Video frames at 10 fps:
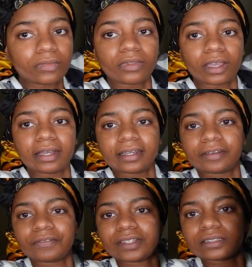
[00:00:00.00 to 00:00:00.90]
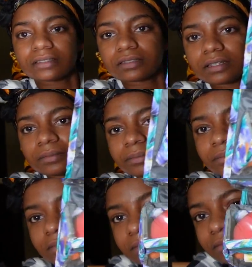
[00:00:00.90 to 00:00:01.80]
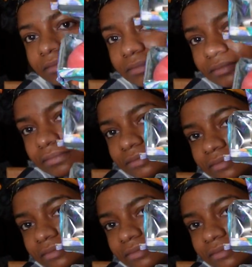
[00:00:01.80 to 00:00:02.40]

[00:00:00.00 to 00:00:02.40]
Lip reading: wear makeup without it feeling like